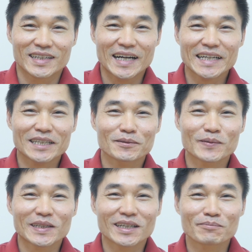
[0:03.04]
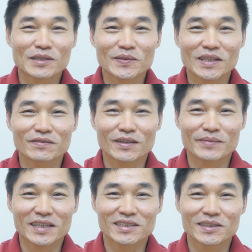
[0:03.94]
Hi everyone, I'm Tony from
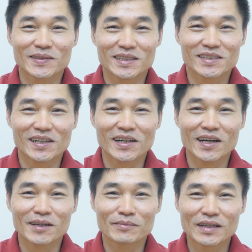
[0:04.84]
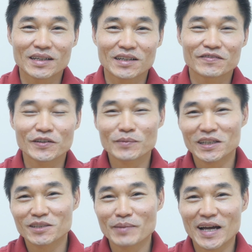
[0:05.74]
SUS.com. A few
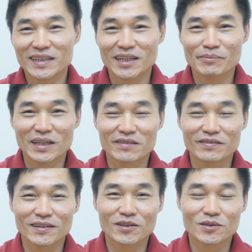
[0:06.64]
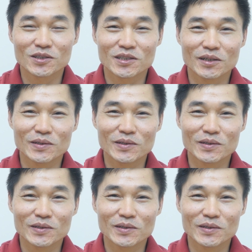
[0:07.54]
months back I made a video to show